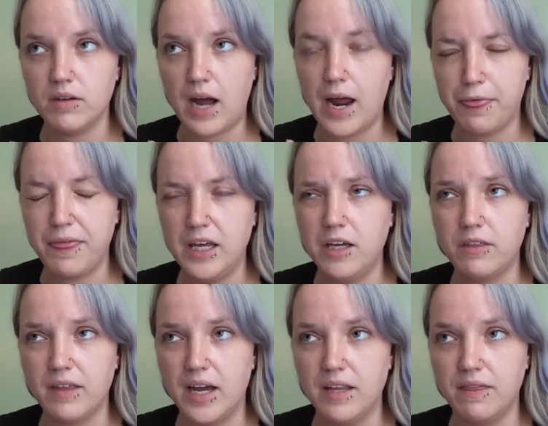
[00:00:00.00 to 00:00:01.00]
I think
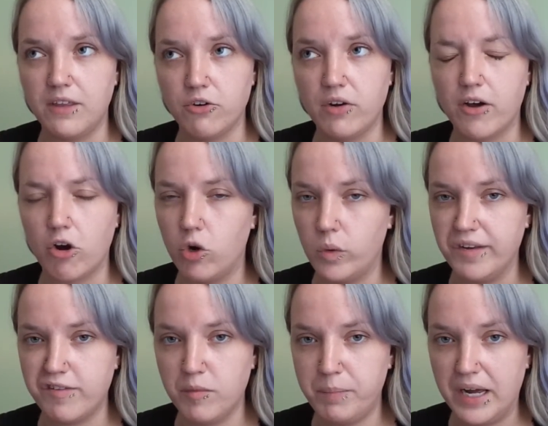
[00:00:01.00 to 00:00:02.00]
that they're not always
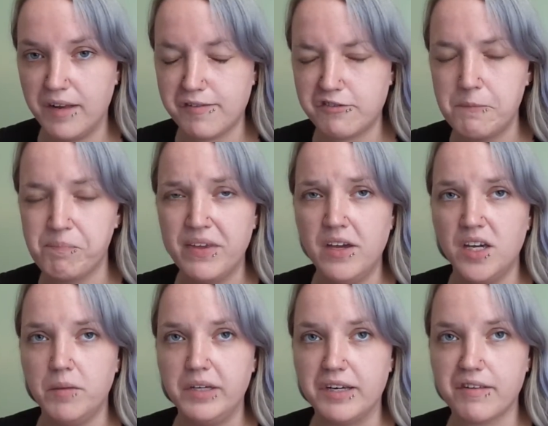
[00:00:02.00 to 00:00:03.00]
the best,
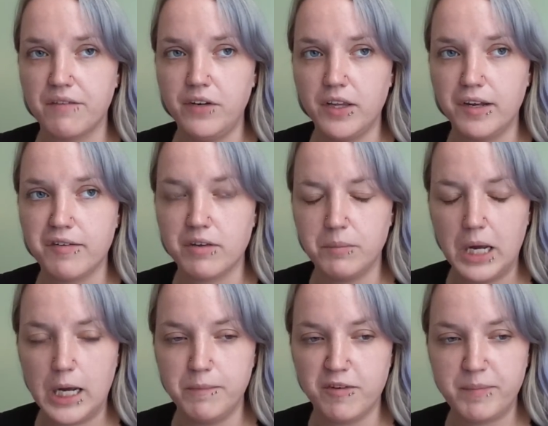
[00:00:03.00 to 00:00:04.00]
because I feel like
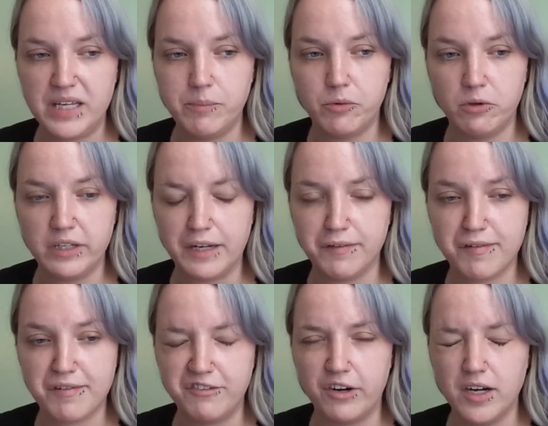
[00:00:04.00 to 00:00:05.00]
sometimes people get
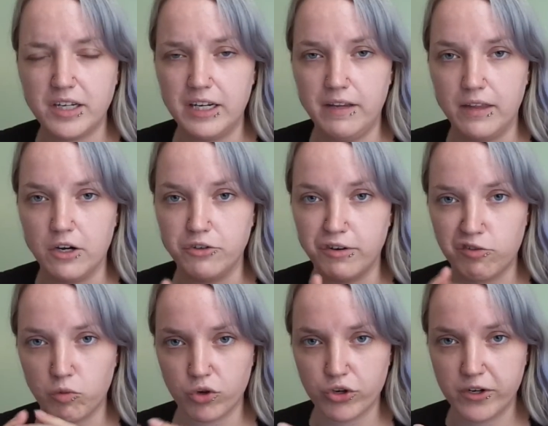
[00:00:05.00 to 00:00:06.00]
stuck in their
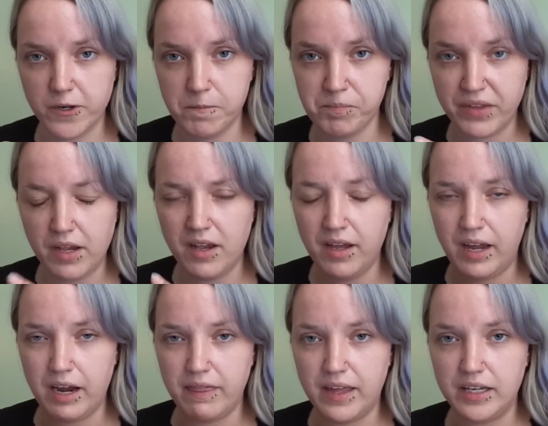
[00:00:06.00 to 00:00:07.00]
disorder,
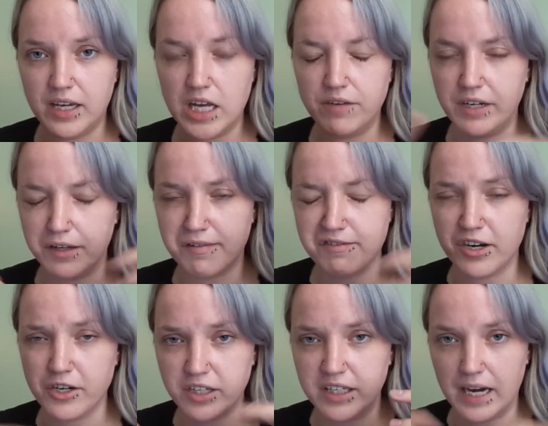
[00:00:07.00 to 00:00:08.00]
and they kind of get
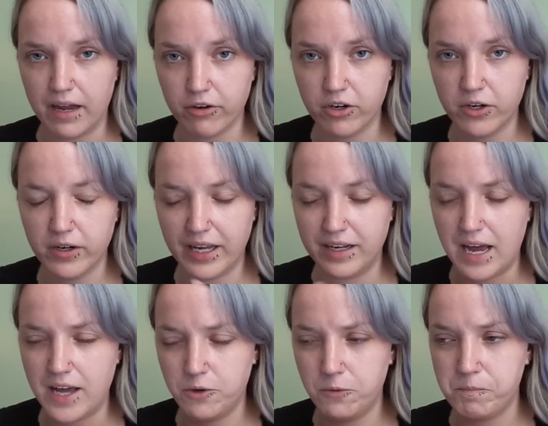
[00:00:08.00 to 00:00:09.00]
stuck together, and
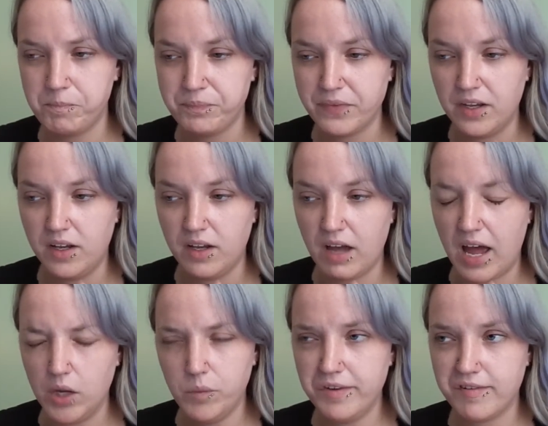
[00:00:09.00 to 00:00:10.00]

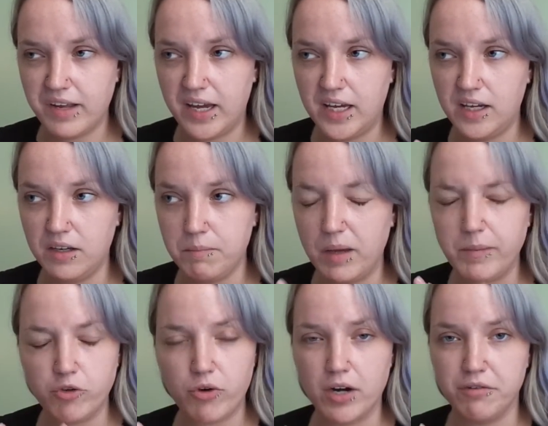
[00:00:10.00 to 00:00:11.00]
I would say maybe
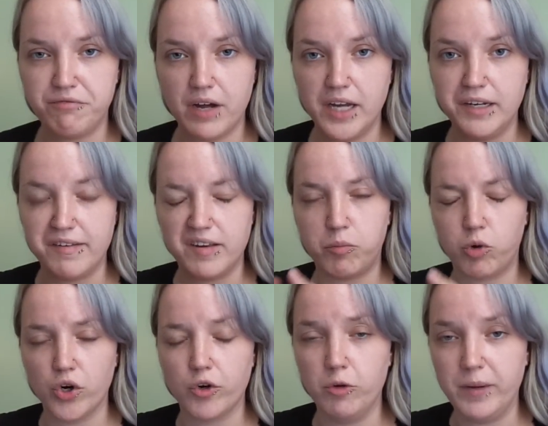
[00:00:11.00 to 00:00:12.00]
try to find a
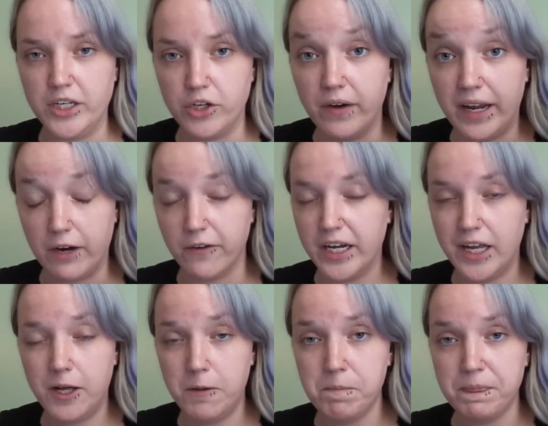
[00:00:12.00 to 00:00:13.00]
support group in your
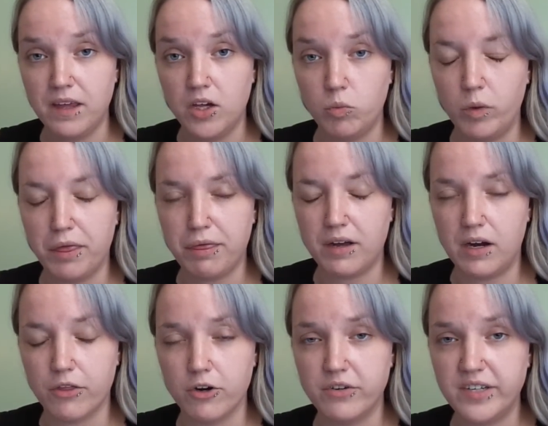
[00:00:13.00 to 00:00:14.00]
area with
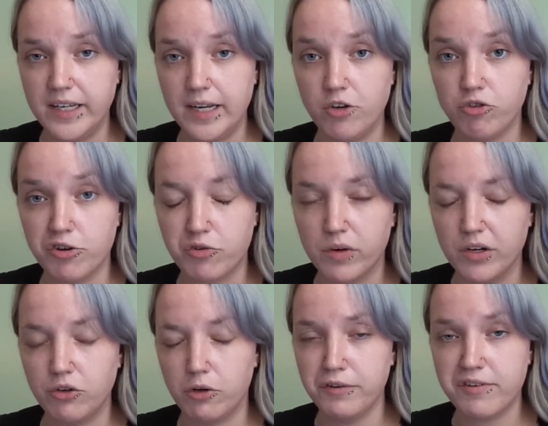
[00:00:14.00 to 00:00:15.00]
other teenagers or
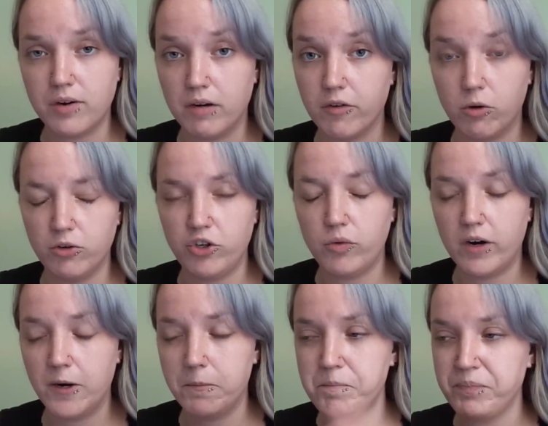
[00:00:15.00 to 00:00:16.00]
adults, however old you
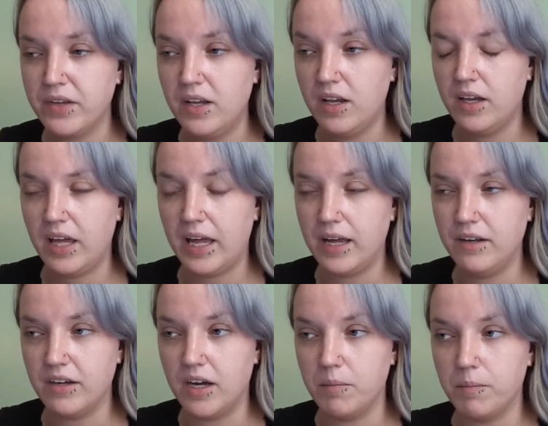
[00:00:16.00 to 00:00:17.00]
are, and
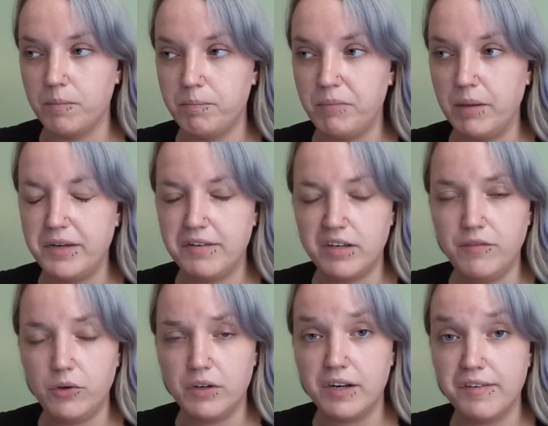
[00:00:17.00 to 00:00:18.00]
maybe see if
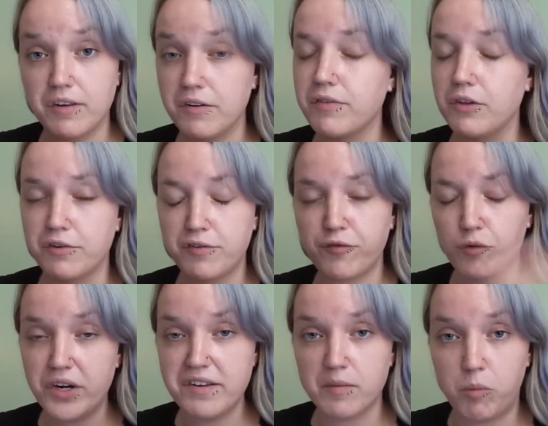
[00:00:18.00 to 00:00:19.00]
you could, because there's
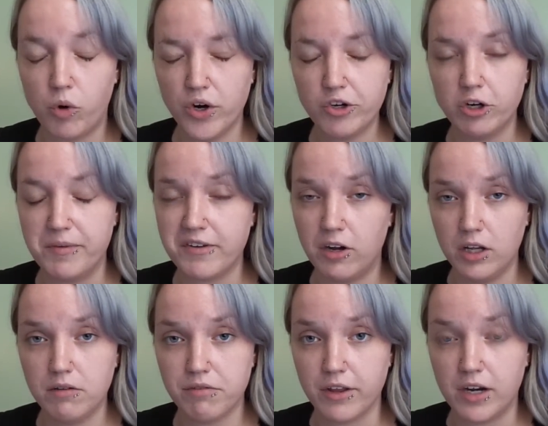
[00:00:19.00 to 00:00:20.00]
free support groups all
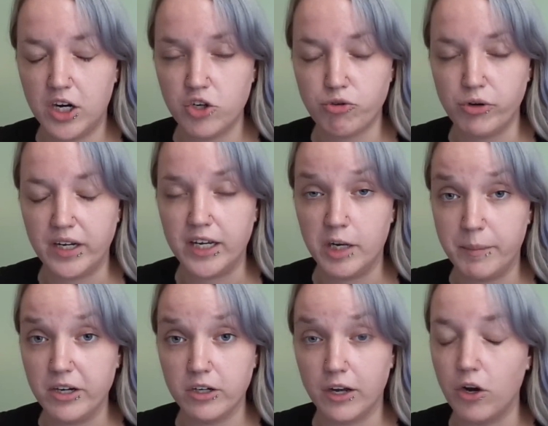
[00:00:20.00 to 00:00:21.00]
over the country, in
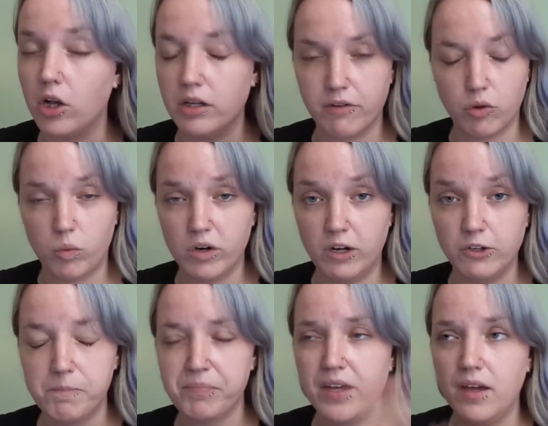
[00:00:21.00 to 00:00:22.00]
America, and all over the world.
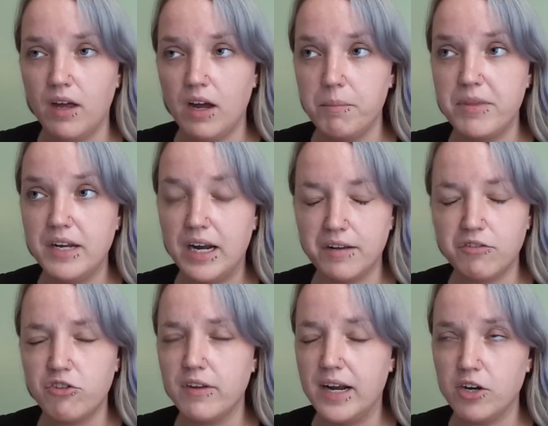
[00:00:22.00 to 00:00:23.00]

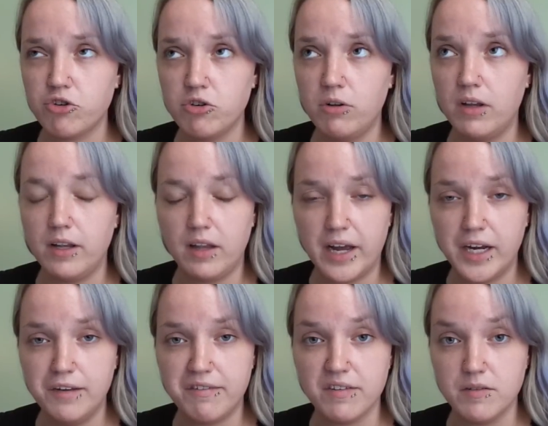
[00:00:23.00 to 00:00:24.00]
The National
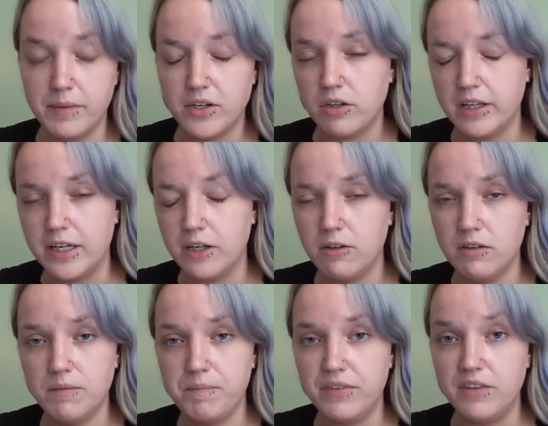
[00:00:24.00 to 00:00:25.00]
Alliance of the Mentally
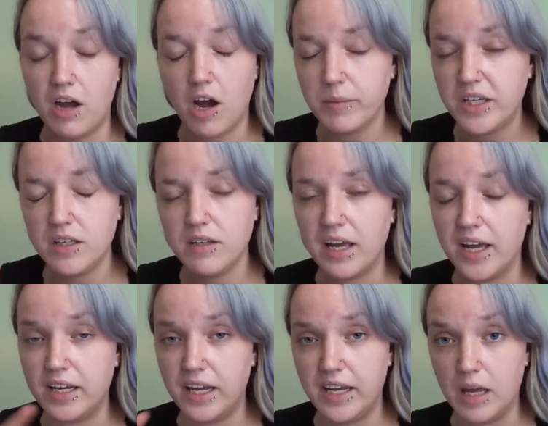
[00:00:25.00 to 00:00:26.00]
Ill, NAMI,
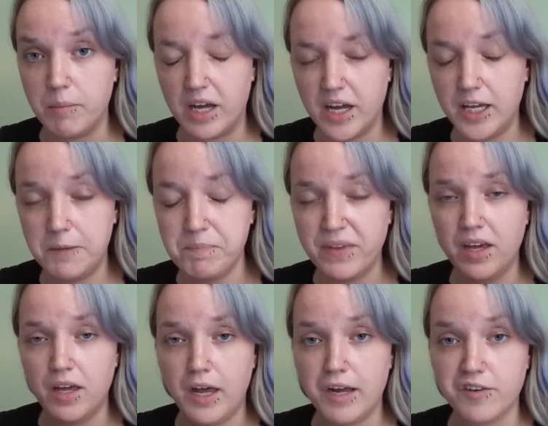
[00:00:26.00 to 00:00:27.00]
N-A-M-I,
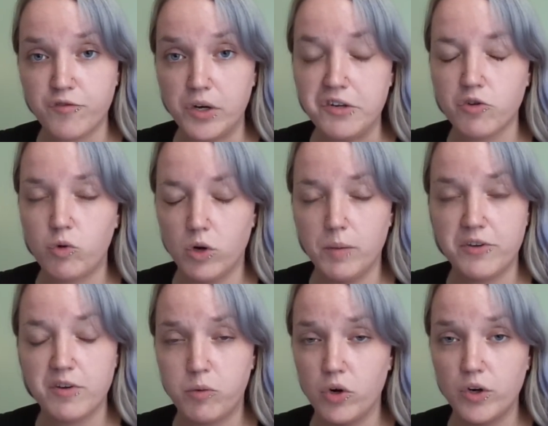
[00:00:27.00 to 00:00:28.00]
has free
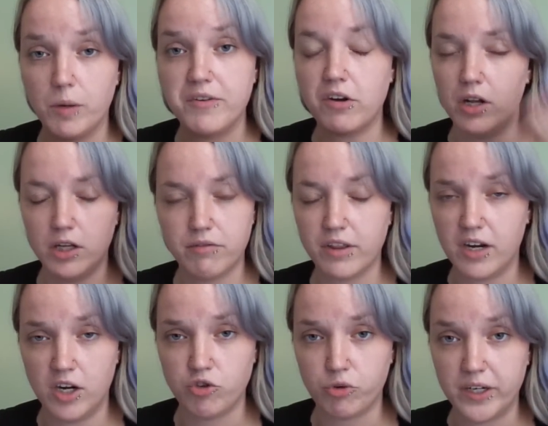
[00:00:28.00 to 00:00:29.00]
support groups all over the
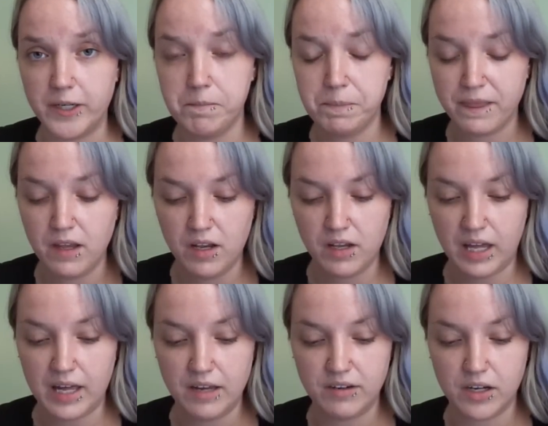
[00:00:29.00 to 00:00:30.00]
country,
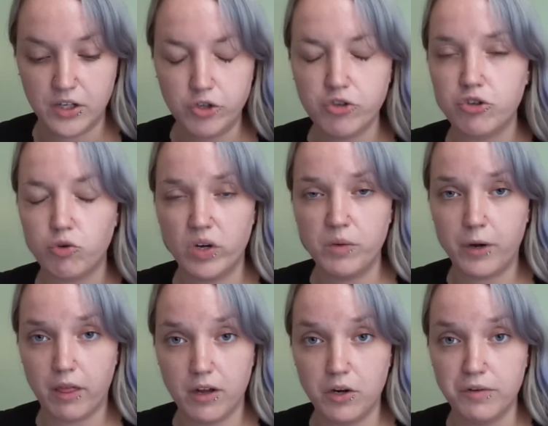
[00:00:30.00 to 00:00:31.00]
And you should join one
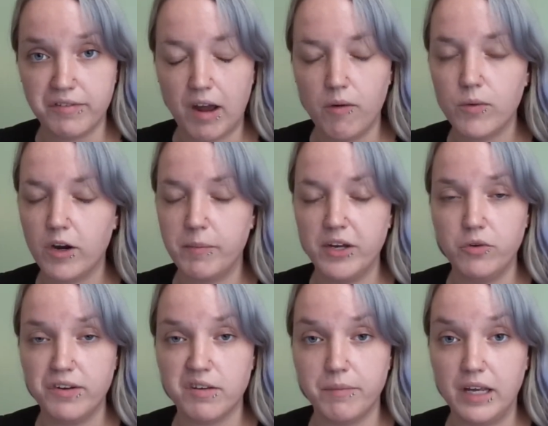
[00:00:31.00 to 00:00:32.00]
of those. I would recommend
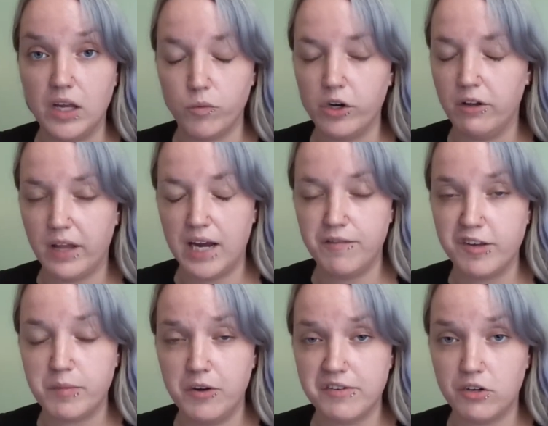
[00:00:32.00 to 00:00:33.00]
doing something in real life as
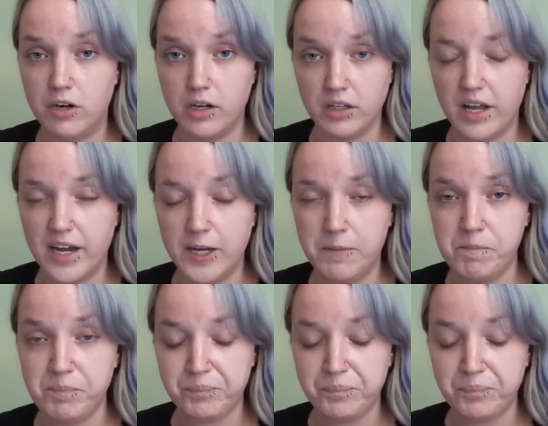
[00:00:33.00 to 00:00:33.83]
opposed to online.